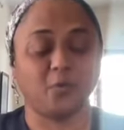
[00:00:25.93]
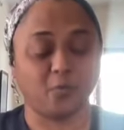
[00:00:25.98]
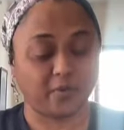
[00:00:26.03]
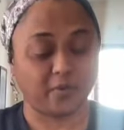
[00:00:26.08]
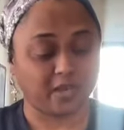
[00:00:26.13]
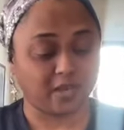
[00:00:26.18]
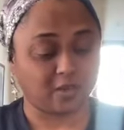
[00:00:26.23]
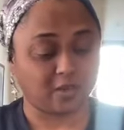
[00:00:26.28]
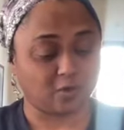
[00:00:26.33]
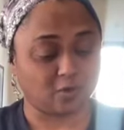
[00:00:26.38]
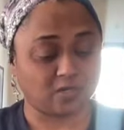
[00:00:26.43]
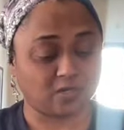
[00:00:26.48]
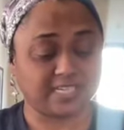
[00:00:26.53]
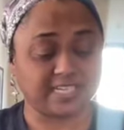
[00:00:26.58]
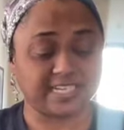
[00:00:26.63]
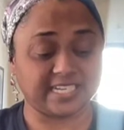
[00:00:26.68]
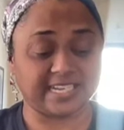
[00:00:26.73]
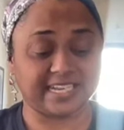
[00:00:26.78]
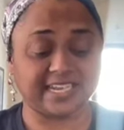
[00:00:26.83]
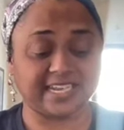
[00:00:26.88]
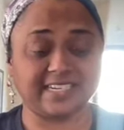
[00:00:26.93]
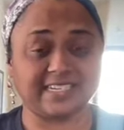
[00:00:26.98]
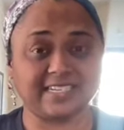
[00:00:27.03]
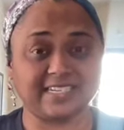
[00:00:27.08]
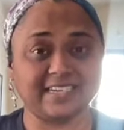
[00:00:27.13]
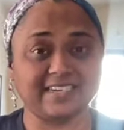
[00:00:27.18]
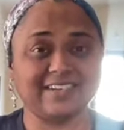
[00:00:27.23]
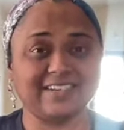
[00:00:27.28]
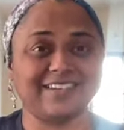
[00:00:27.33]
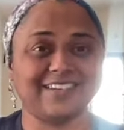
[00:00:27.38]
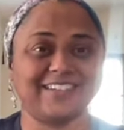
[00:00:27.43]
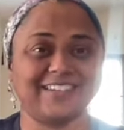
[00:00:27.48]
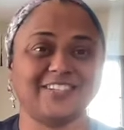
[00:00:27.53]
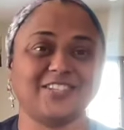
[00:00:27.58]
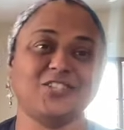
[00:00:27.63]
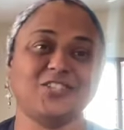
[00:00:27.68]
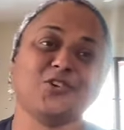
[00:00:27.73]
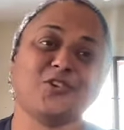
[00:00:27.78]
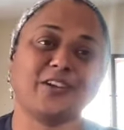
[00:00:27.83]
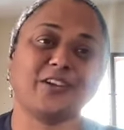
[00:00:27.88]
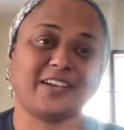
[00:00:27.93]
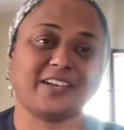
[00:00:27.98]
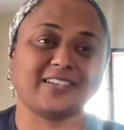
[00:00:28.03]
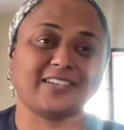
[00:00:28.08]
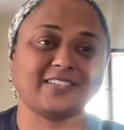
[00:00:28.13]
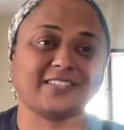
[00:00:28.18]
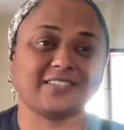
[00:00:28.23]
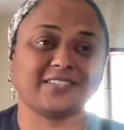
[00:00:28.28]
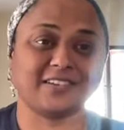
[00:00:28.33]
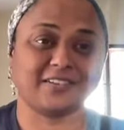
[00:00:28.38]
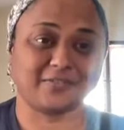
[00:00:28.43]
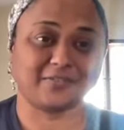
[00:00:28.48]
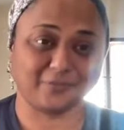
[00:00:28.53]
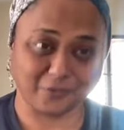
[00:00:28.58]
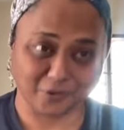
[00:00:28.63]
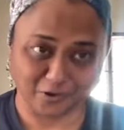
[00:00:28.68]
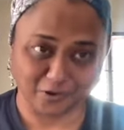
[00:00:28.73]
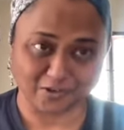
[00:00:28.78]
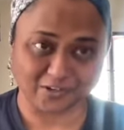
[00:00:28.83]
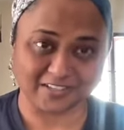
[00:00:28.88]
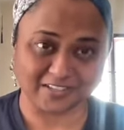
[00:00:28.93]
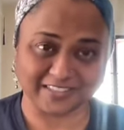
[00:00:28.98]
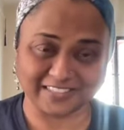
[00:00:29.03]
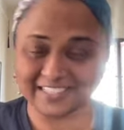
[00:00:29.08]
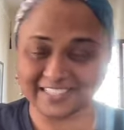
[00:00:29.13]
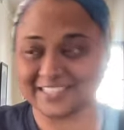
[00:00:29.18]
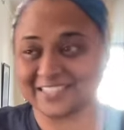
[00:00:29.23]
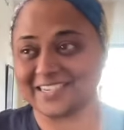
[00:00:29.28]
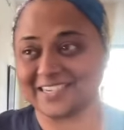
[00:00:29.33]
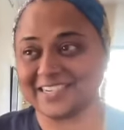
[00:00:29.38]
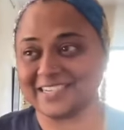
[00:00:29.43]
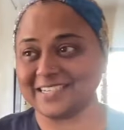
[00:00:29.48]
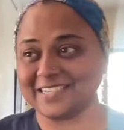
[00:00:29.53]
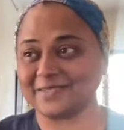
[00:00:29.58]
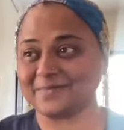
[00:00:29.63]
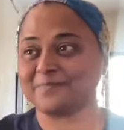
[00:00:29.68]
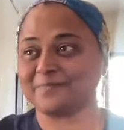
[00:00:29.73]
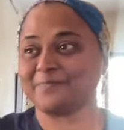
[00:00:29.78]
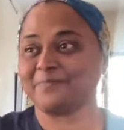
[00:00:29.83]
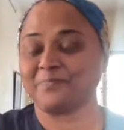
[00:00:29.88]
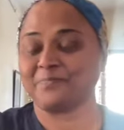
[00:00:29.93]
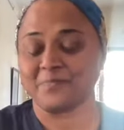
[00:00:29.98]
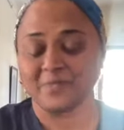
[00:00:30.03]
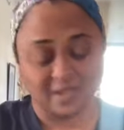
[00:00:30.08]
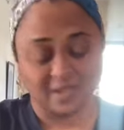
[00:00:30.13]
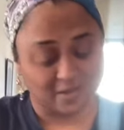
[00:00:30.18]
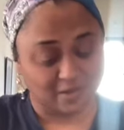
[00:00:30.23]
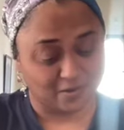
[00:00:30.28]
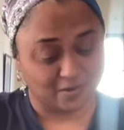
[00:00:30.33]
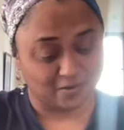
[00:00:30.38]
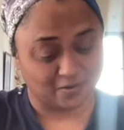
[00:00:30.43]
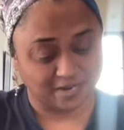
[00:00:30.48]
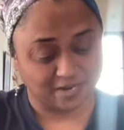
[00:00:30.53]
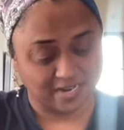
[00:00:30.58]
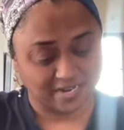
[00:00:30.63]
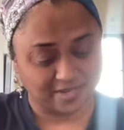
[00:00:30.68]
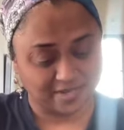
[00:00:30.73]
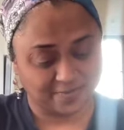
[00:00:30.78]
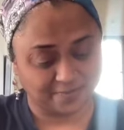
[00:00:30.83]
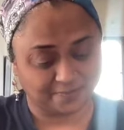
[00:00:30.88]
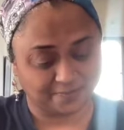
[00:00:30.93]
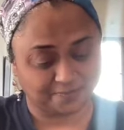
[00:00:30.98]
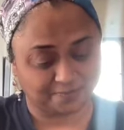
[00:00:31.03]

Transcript: We are on day 18. Join us for this reading. All right.